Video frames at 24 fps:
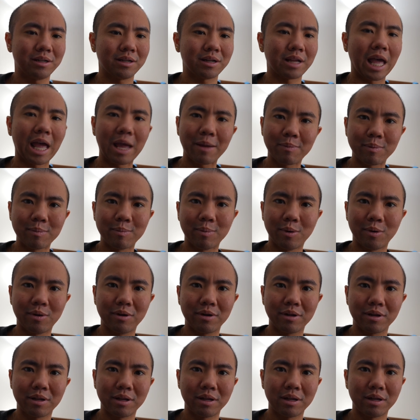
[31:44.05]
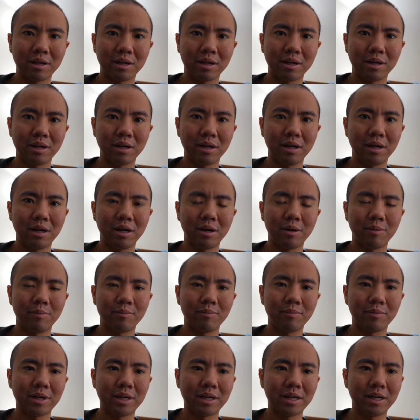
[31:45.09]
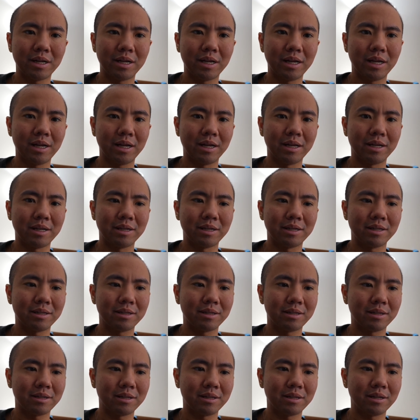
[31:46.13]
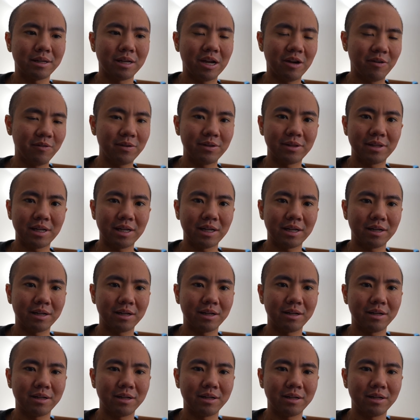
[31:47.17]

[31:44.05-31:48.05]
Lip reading: capable and everything.